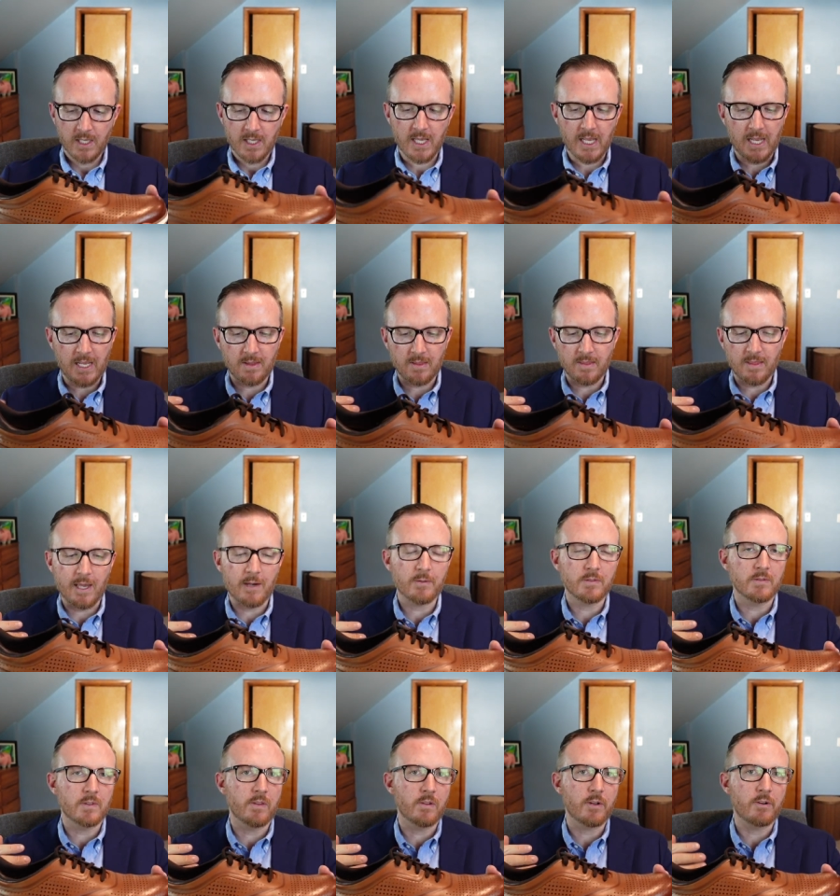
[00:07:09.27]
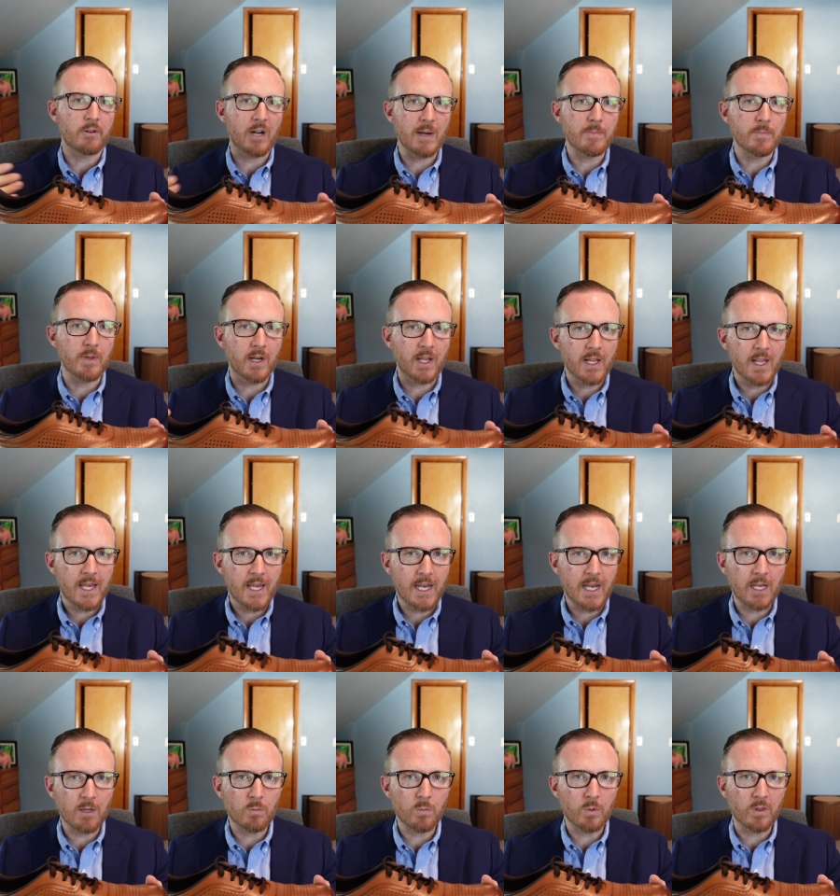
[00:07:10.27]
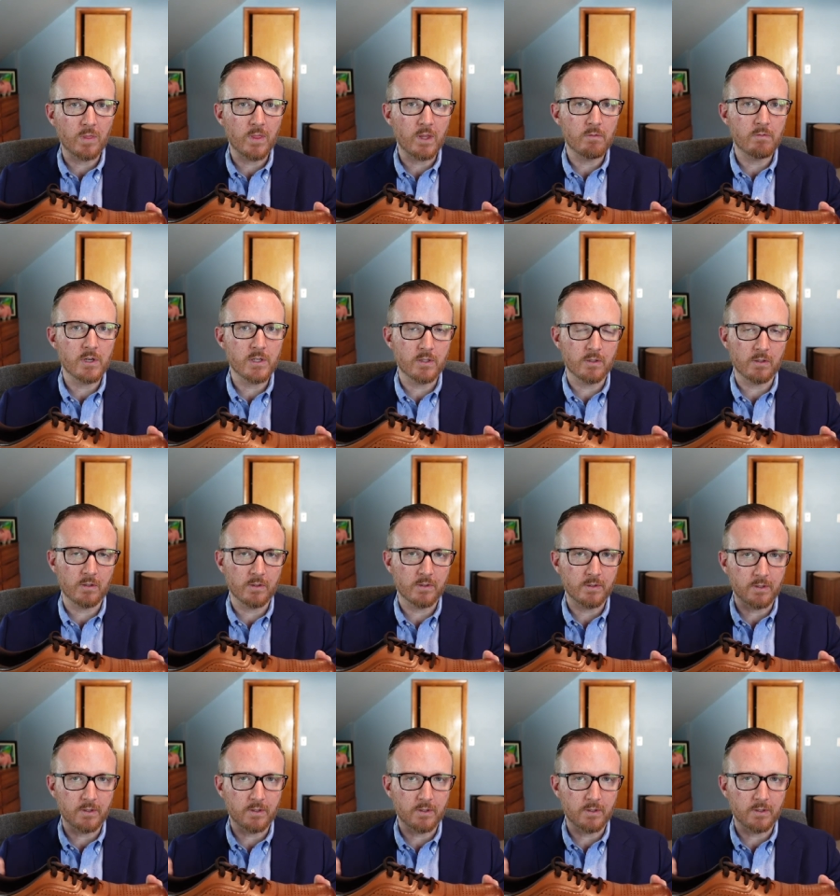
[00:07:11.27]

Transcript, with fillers: And that was another gripe that I had with the original